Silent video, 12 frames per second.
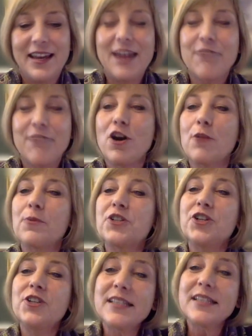Every
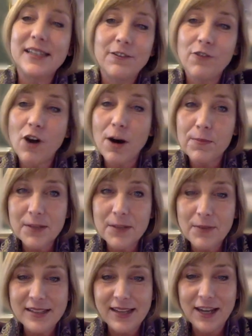opportunity for
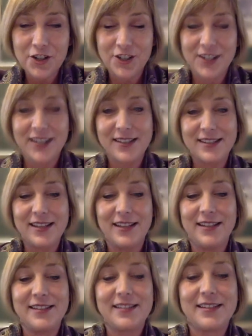optimization is
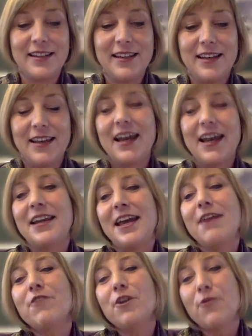seized, and
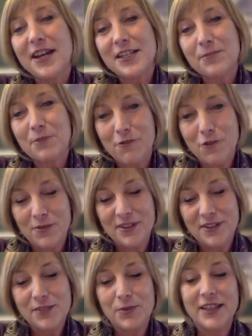every race
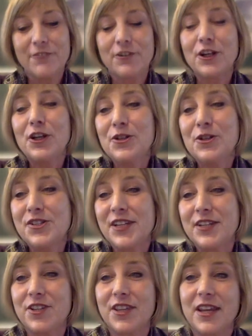performance will give clues
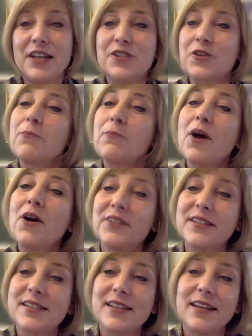into the next
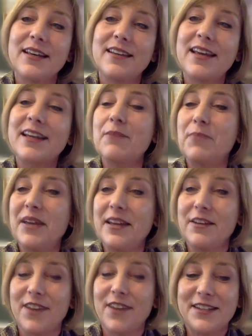component that can be
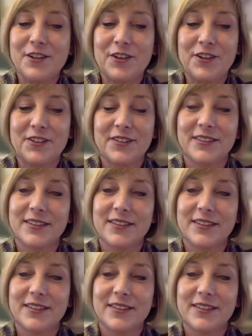innovated on.